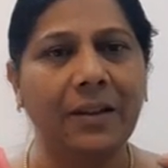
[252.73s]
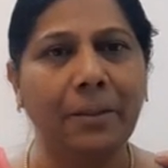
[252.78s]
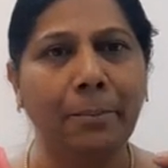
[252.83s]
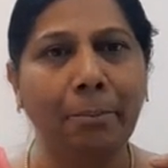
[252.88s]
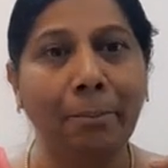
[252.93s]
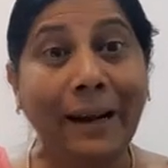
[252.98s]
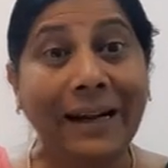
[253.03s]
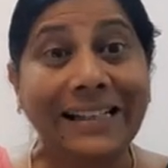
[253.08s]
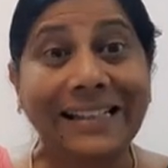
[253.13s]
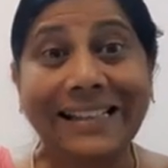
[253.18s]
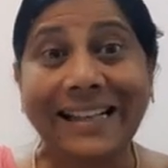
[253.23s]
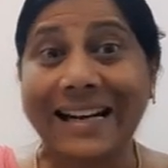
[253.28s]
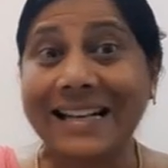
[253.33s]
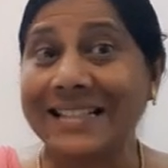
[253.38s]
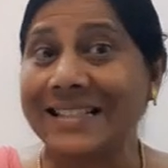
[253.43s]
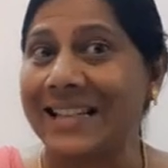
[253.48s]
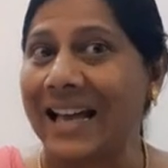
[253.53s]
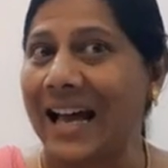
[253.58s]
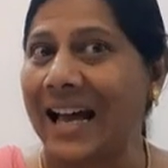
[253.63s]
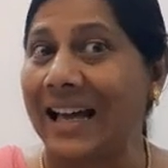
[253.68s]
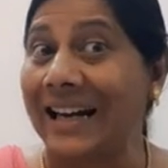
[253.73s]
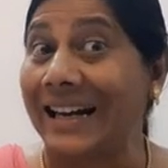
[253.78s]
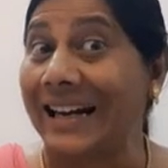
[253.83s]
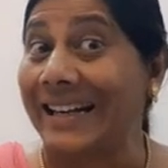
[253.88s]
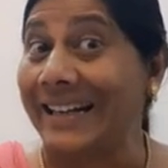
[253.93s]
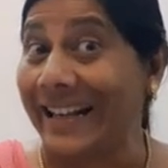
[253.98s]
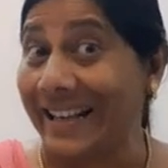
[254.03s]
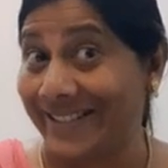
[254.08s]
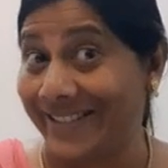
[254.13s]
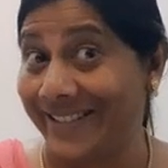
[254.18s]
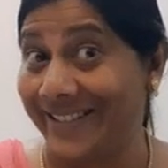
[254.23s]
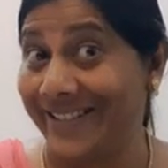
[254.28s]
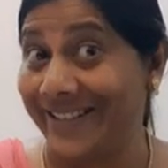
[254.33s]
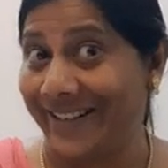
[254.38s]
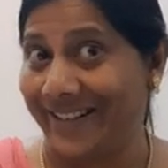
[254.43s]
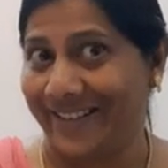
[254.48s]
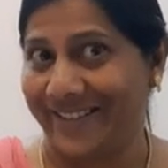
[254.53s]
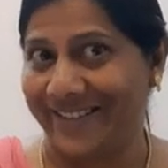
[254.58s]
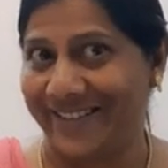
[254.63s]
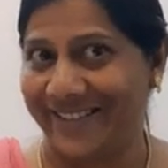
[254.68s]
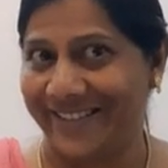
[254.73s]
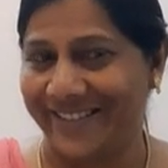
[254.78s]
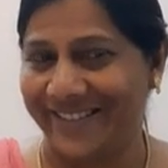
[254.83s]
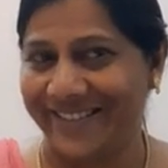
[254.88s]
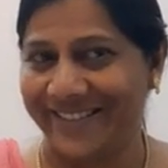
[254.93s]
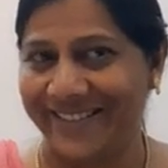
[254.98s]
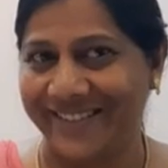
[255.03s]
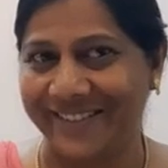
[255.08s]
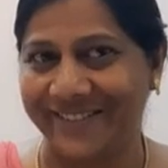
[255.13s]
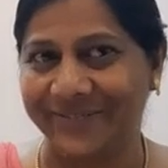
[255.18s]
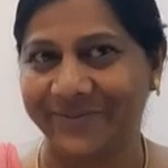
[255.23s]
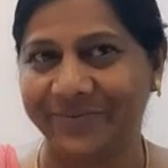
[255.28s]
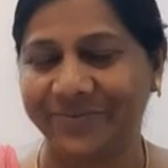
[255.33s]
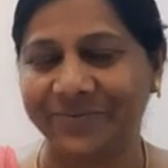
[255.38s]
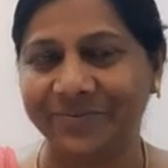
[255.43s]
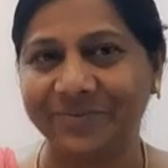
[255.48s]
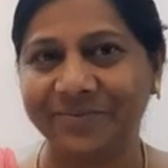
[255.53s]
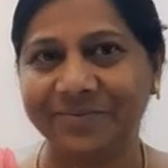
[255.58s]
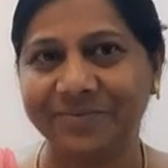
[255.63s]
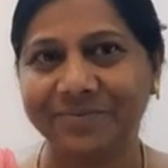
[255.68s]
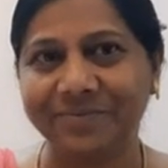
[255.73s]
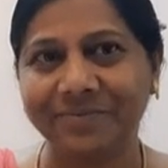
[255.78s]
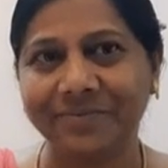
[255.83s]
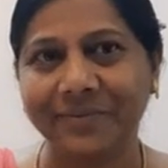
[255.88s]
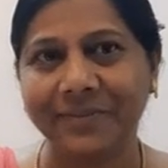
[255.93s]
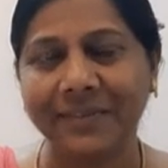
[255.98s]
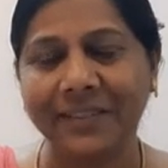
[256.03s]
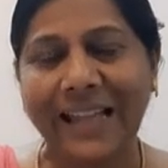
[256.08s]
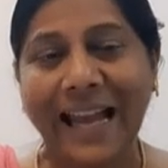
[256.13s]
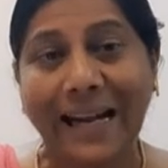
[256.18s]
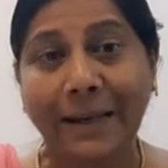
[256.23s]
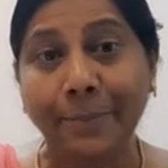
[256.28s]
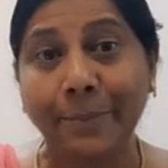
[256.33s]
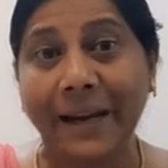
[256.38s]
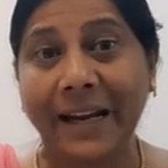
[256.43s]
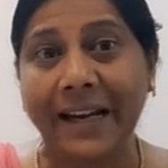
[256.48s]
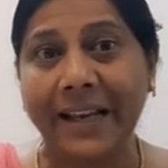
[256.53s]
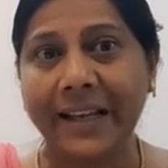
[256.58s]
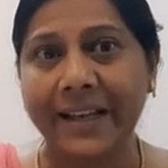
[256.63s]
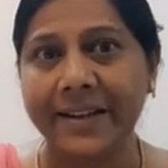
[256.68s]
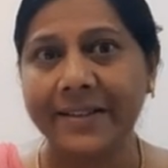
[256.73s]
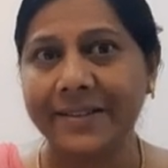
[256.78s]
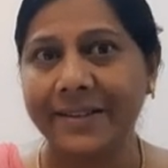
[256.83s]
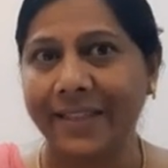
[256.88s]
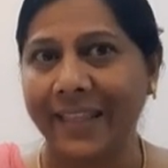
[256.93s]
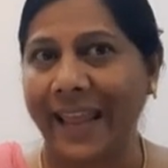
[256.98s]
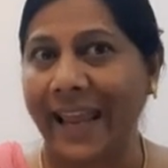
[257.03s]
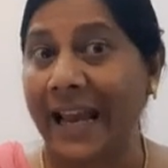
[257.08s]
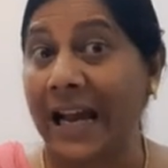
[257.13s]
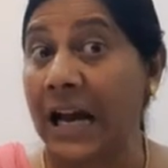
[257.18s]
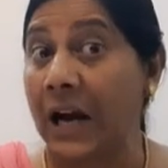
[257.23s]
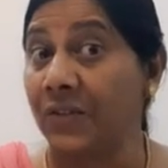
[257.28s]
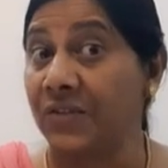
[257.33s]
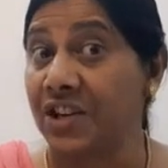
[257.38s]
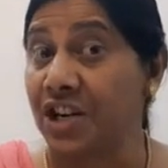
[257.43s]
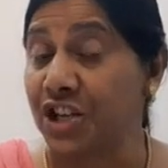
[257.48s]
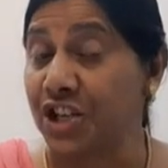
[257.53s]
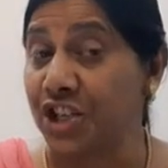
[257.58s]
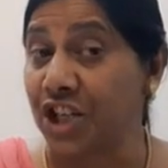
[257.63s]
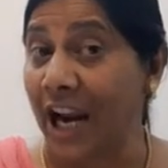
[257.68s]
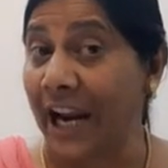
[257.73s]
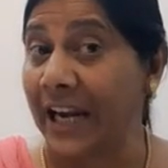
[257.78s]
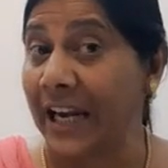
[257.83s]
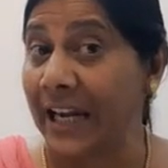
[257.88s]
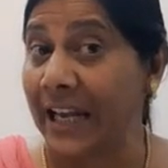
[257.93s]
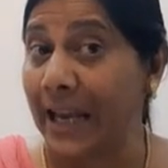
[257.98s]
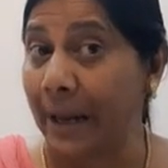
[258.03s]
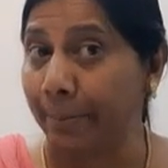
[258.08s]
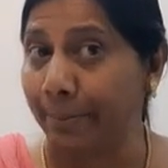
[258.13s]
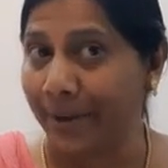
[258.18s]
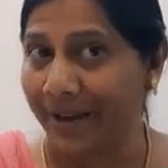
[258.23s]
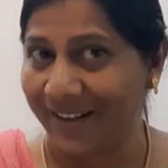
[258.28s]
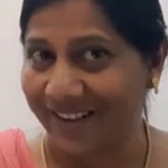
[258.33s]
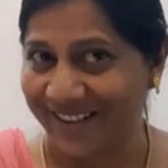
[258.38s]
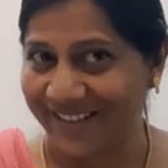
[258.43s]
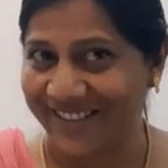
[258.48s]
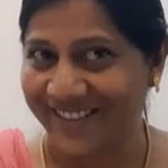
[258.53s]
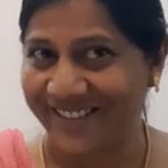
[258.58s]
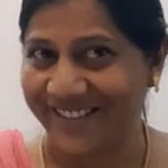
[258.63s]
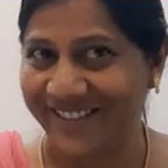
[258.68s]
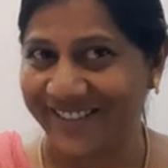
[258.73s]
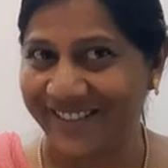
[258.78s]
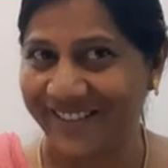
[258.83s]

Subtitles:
metals are lustrous. That meaning is they have shiny appearance.